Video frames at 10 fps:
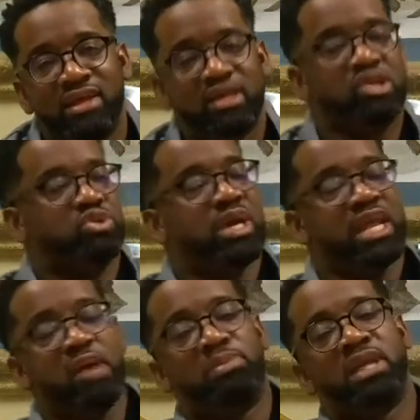Because you had
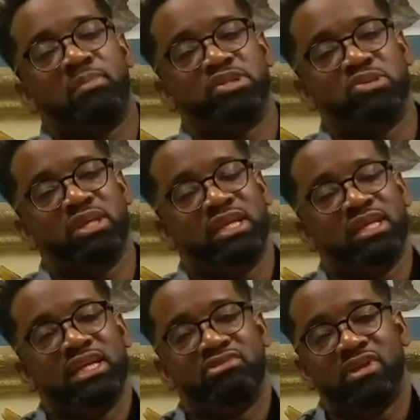ample opportunity to
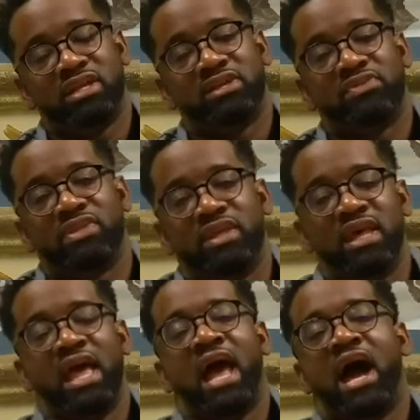get ready.
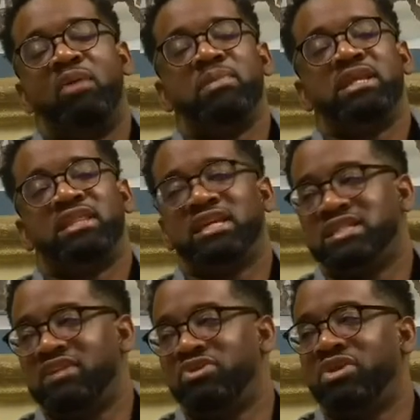How many things
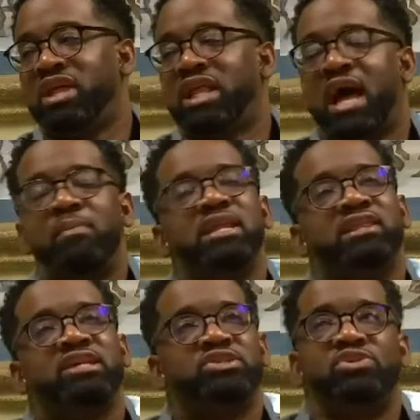have you how many
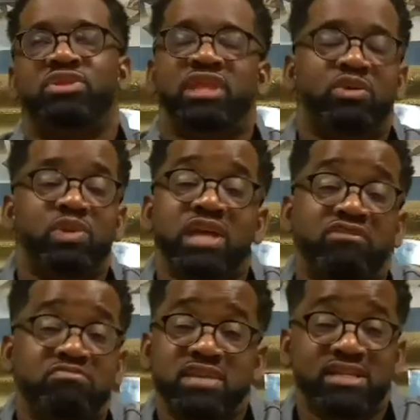things do you think we have
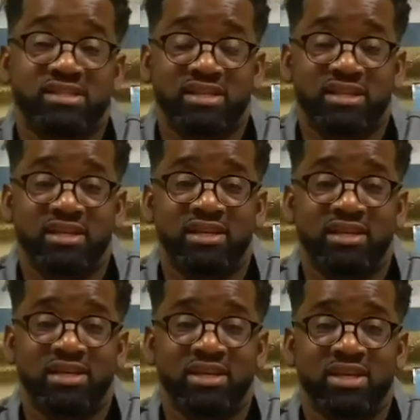missed
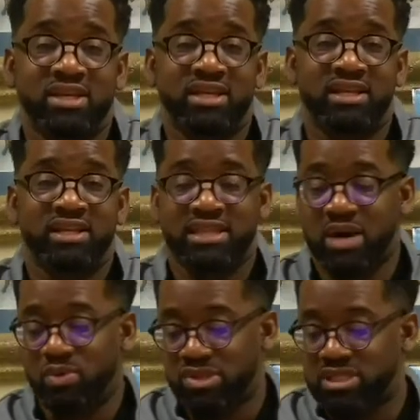that
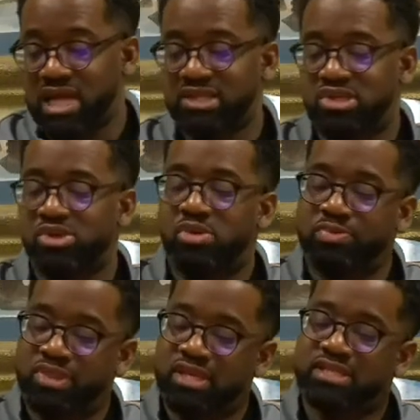was set to show up
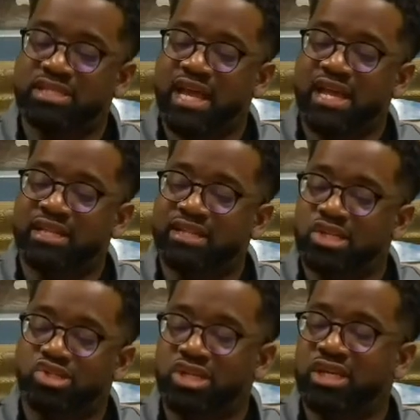this date,
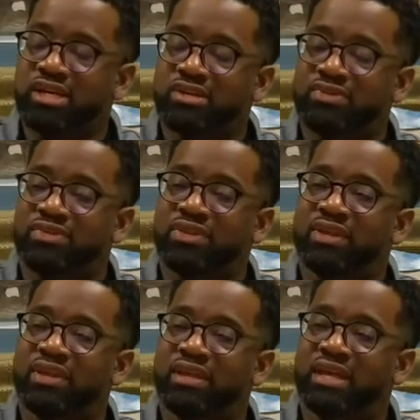this year,
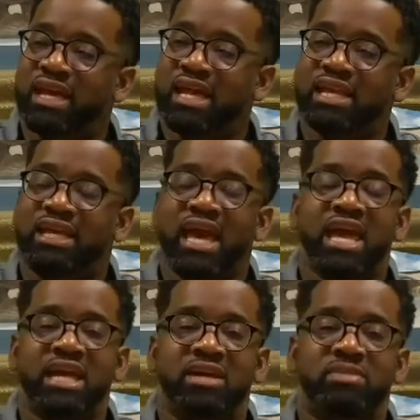and it
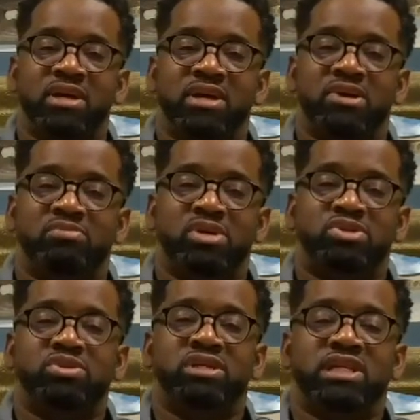came, but
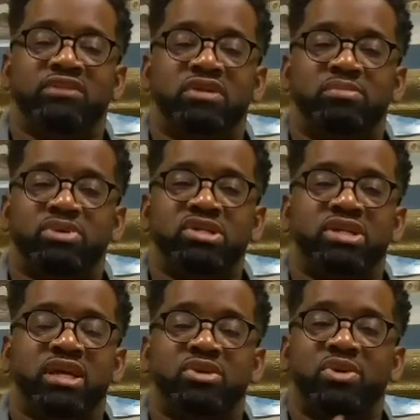you couldn't even
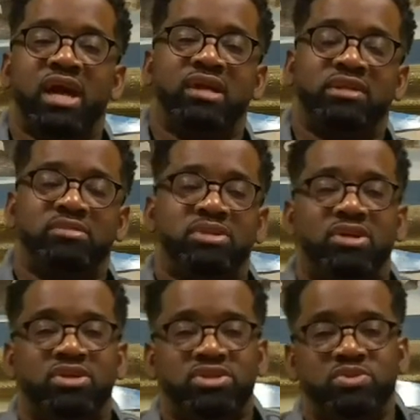appreciate it nor handle it
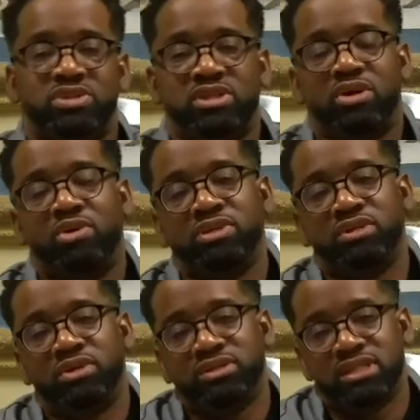because you were still holding
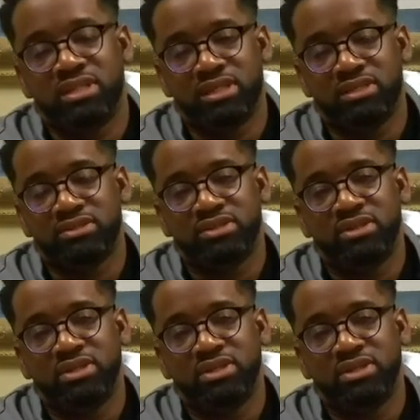on to things